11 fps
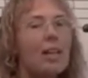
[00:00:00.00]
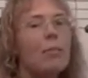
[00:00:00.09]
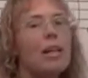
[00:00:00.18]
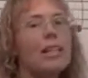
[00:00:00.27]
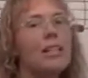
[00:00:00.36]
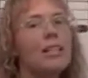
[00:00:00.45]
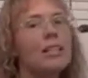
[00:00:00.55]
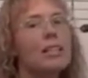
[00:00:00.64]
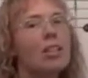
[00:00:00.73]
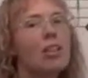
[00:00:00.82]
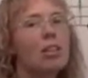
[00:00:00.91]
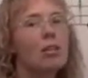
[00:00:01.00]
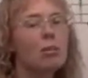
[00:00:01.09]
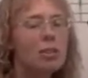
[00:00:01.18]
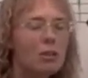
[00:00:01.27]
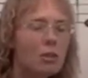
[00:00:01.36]
But it is
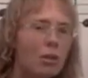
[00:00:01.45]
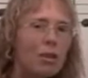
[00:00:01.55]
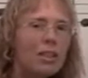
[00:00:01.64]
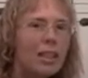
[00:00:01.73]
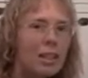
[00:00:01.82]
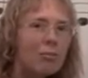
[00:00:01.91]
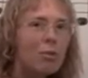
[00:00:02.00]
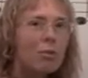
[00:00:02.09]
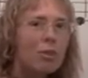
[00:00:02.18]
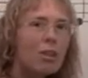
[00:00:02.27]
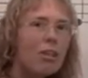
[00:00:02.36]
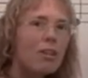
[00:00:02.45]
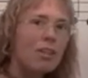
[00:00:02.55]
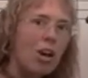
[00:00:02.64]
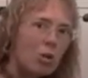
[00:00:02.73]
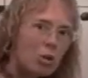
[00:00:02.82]
always helpful to learn
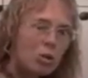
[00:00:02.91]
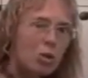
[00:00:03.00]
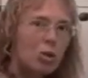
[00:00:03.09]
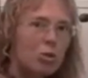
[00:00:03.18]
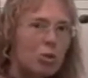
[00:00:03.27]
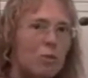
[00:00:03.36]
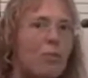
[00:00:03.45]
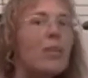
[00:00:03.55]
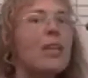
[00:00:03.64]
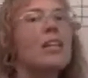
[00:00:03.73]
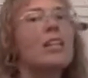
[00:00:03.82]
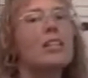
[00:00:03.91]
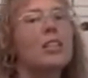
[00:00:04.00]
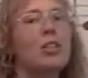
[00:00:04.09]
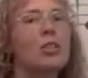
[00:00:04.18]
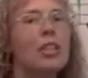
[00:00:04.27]
the notes too,
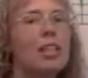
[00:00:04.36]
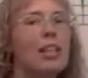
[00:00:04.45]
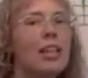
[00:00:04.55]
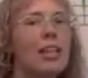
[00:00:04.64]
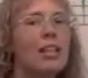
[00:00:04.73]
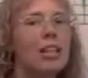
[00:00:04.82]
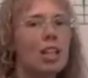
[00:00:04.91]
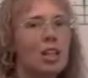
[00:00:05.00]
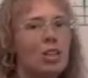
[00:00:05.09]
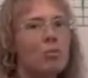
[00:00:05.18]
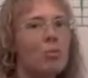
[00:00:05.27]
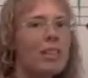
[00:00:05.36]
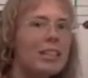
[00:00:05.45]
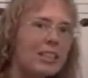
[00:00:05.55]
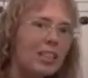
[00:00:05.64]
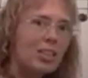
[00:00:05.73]
so you can then learn
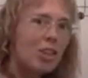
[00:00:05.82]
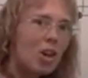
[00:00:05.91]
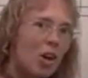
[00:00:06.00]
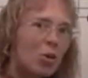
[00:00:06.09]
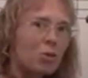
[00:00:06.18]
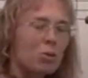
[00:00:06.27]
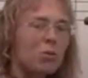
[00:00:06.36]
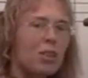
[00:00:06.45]
pieces on your own